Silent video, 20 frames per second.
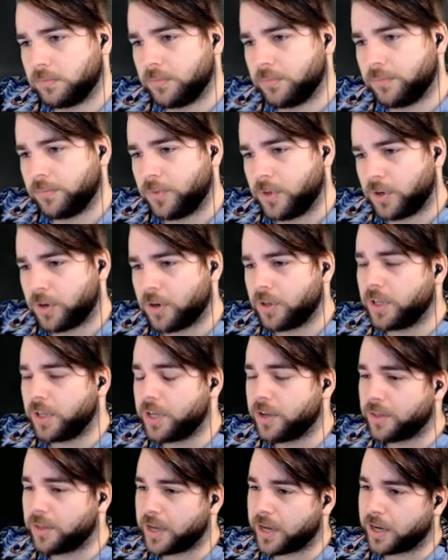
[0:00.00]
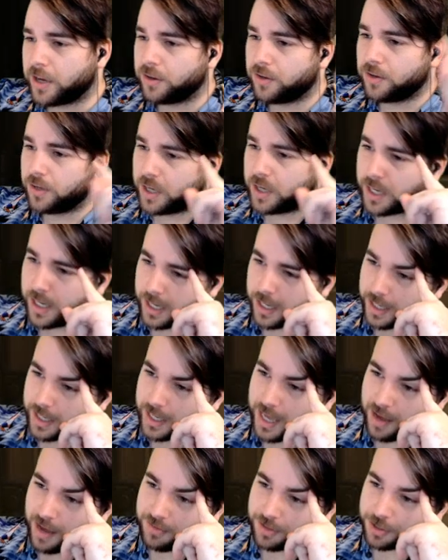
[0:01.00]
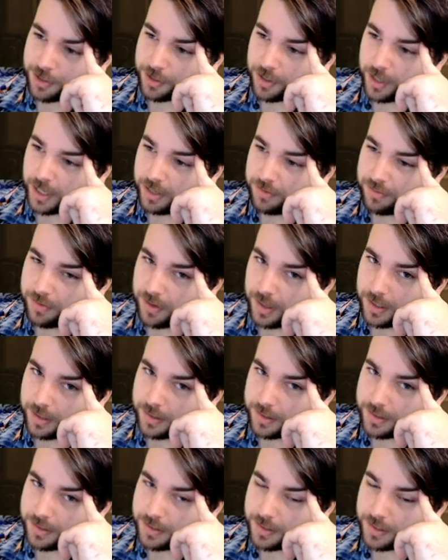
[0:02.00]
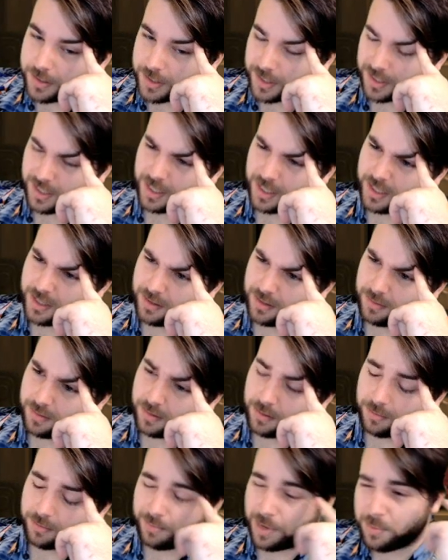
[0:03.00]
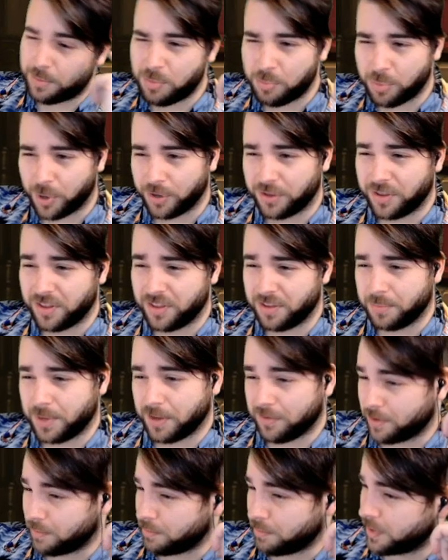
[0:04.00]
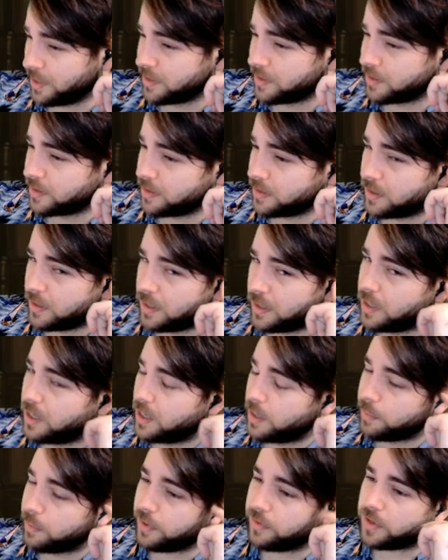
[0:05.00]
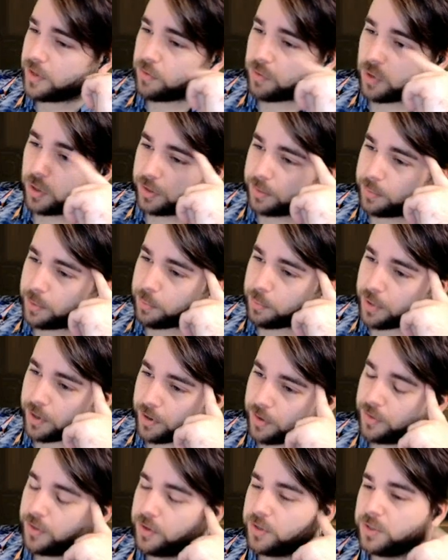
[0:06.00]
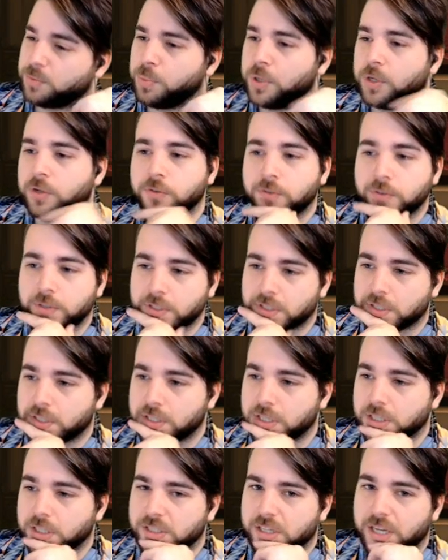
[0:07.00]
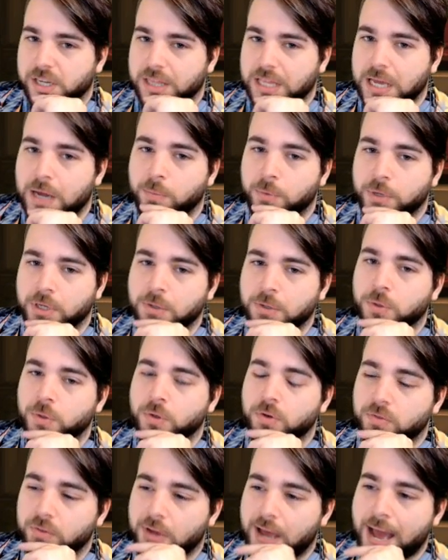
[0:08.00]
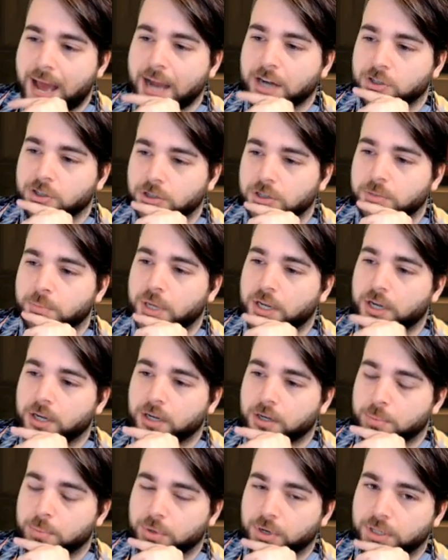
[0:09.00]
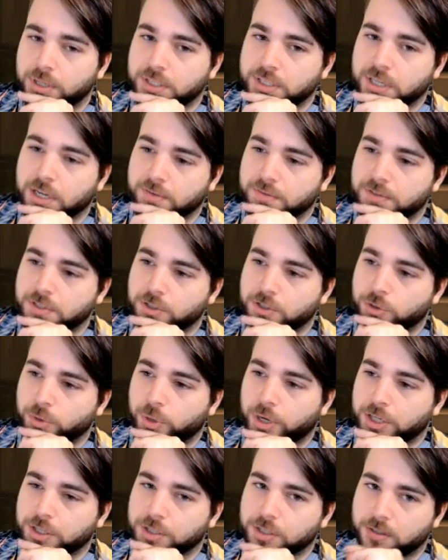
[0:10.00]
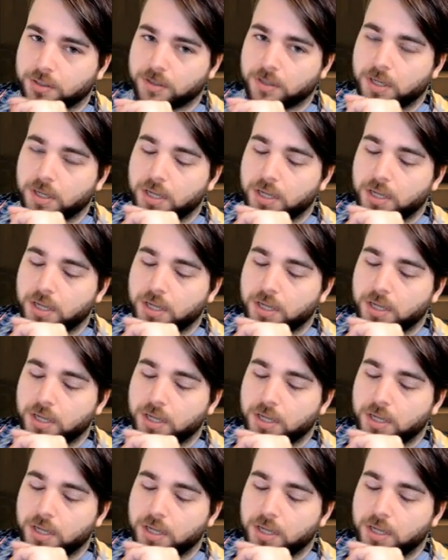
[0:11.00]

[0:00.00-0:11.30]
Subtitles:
not only on their Cavern Shiny Finders, because I think maybe both of them even missed, but if they rolled a bit better on those Pilfers and things like that, we could have actually been in a pretty tough situation.